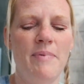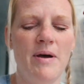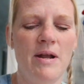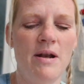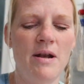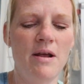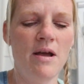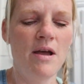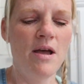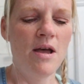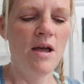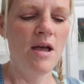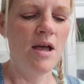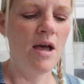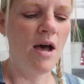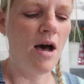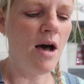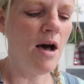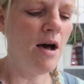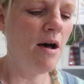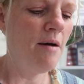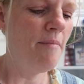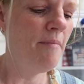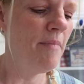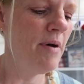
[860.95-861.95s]
But
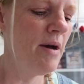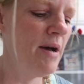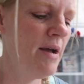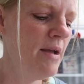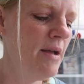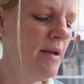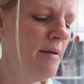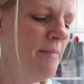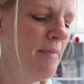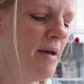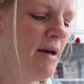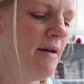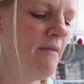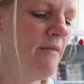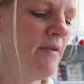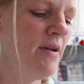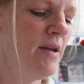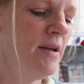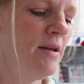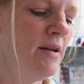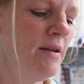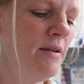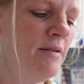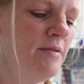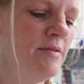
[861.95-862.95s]
um, I am
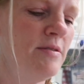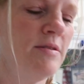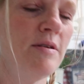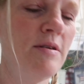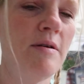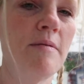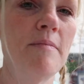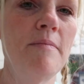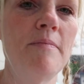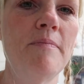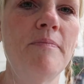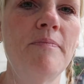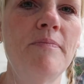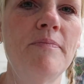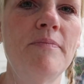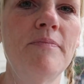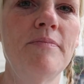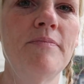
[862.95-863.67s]
having some